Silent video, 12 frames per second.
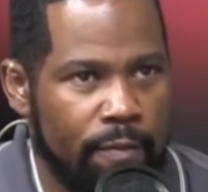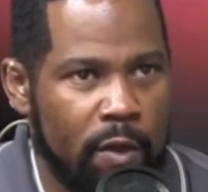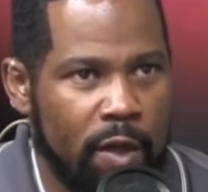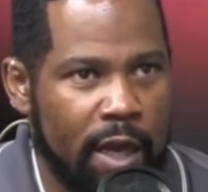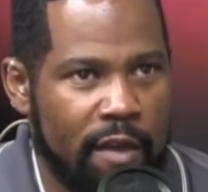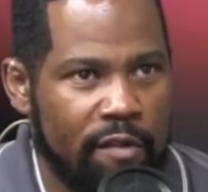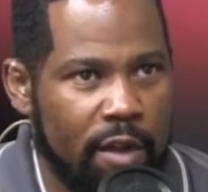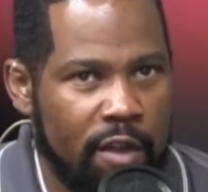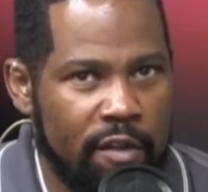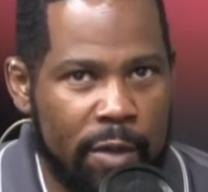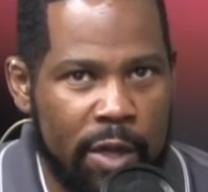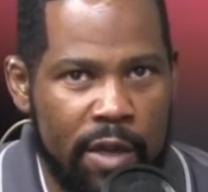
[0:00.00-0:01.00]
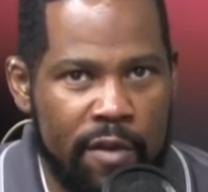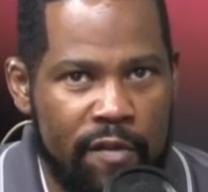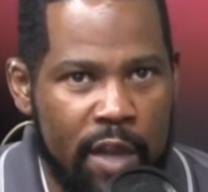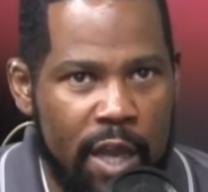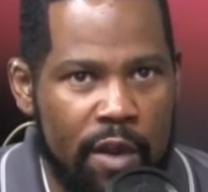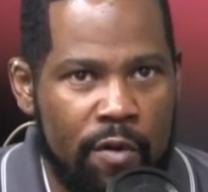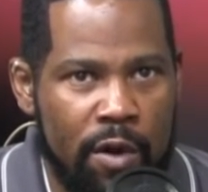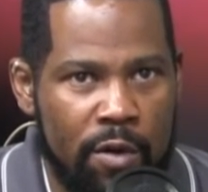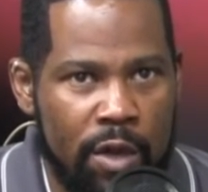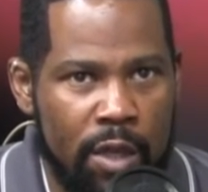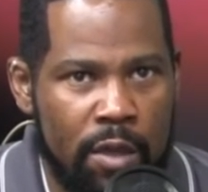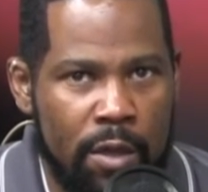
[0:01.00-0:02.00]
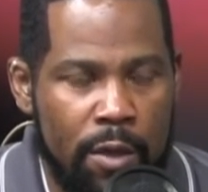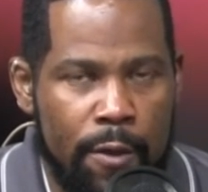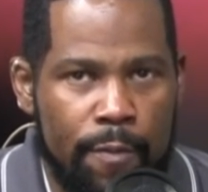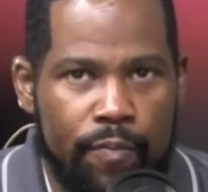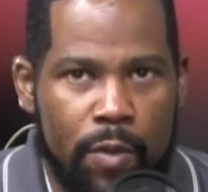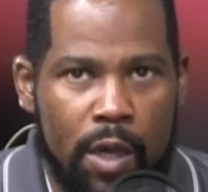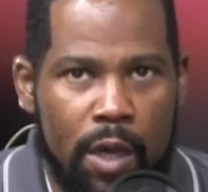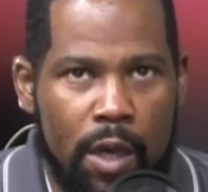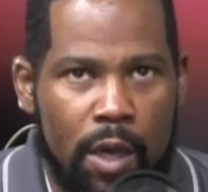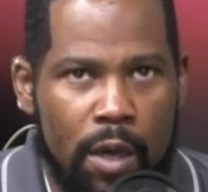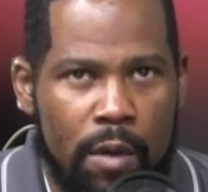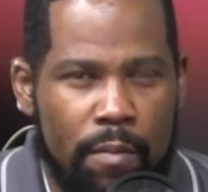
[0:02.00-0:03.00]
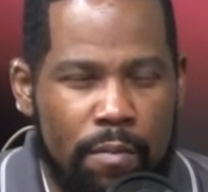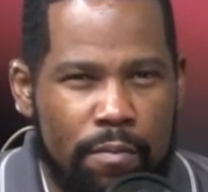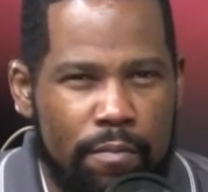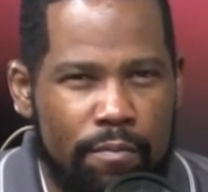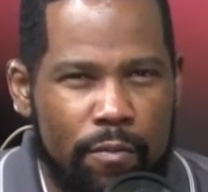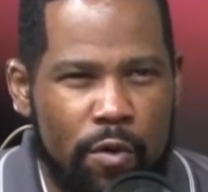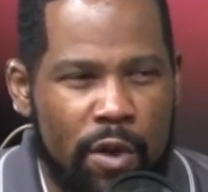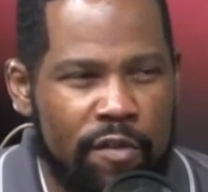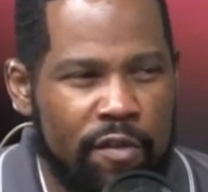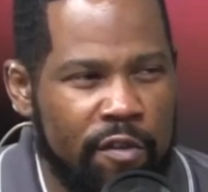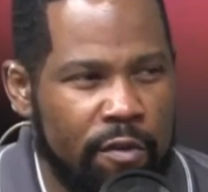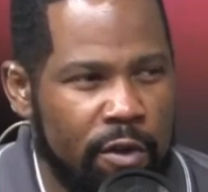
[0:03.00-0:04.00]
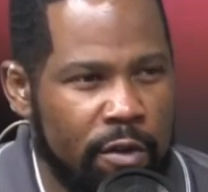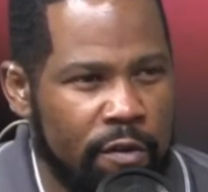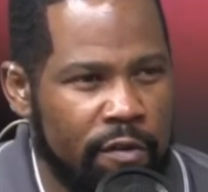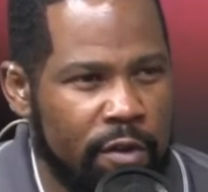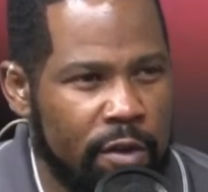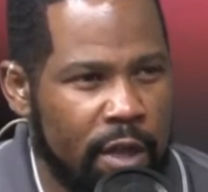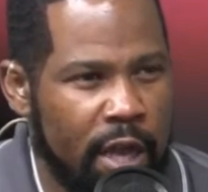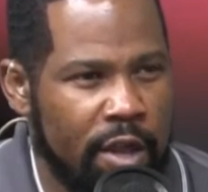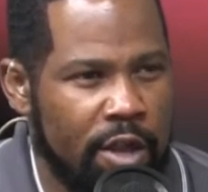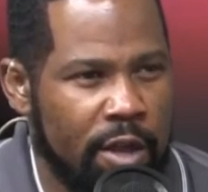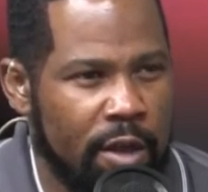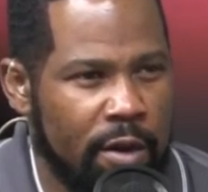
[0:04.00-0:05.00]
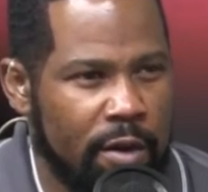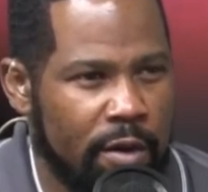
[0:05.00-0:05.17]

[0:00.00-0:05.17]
You guys lost players like Crony. Uh, who else did you lose last year? Mm-hmm.